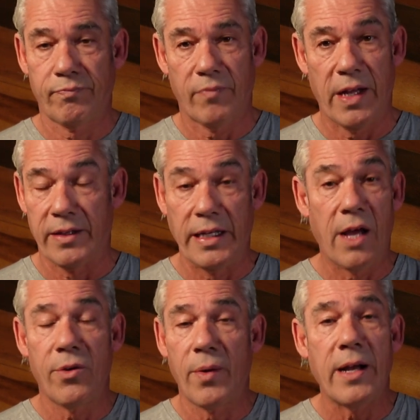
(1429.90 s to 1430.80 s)
at the
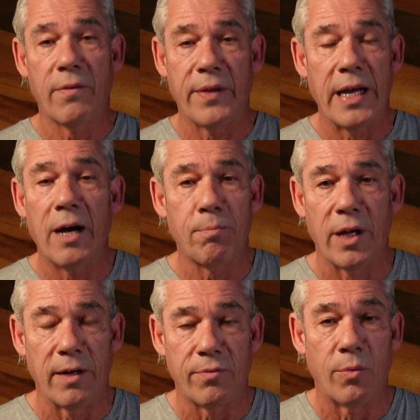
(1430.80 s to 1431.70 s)
other end of the
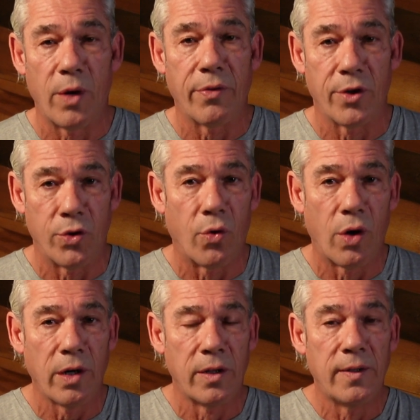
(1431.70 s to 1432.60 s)
airplane from where the
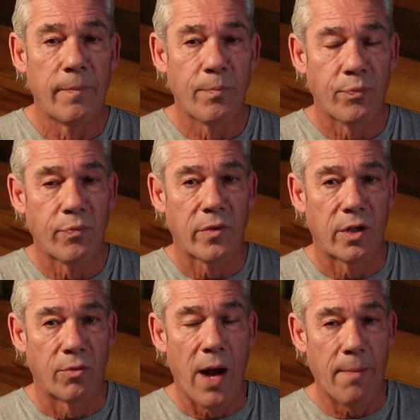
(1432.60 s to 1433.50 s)

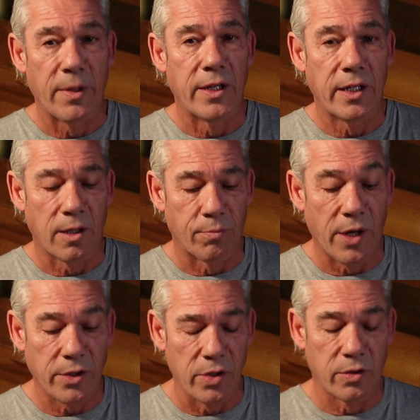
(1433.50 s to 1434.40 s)
rapid
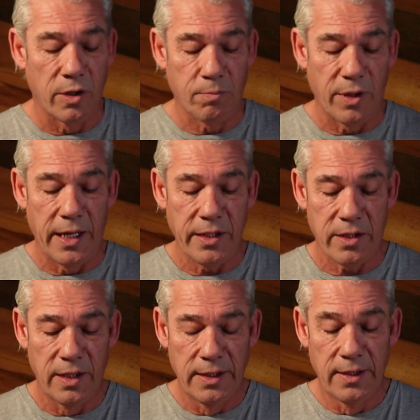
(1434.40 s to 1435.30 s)
decompression took place,
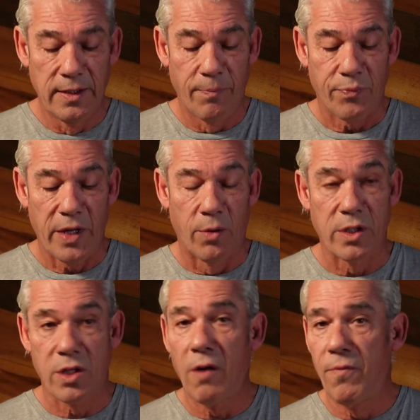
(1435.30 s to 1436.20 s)
it was
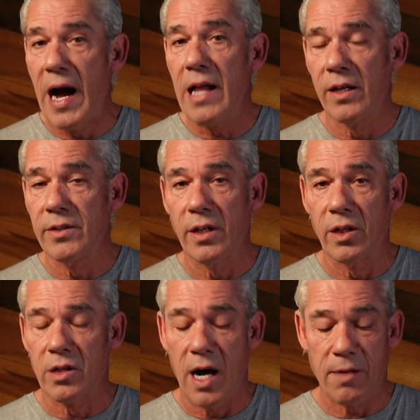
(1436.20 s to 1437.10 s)
so violent in the
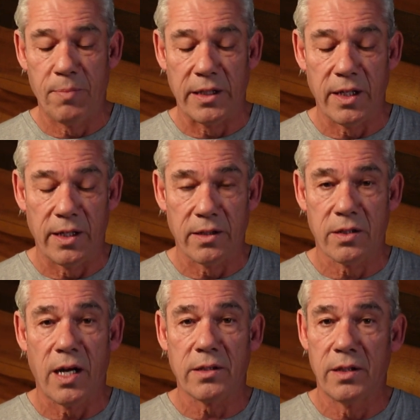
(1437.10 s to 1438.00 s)
cockpit that it
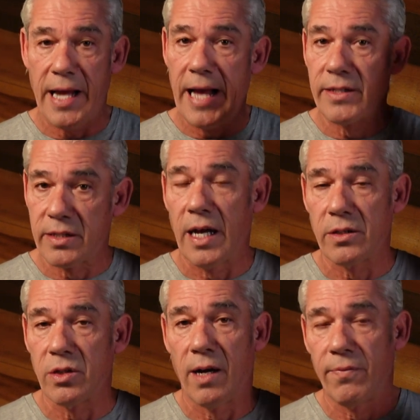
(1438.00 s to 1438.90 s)
sucked the
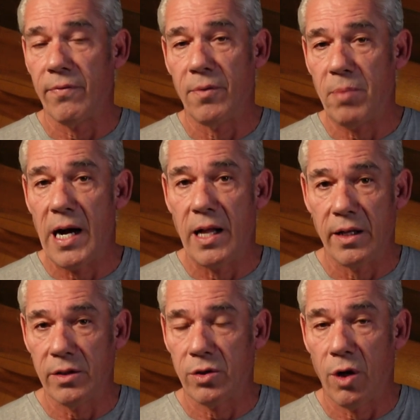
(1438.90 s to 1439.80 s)
headsets off of the pilot
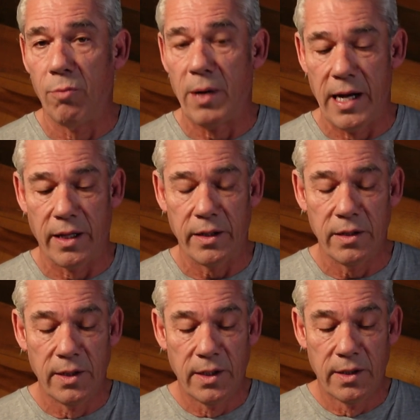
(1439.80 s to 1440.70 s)
and co-pilot.
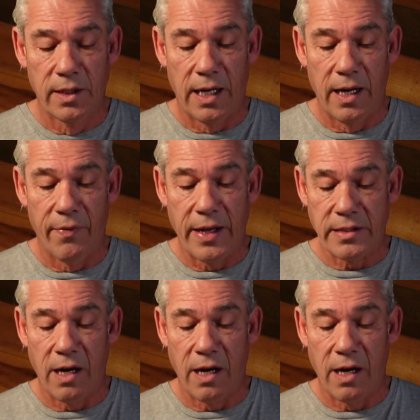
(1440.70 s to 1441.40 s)
That's how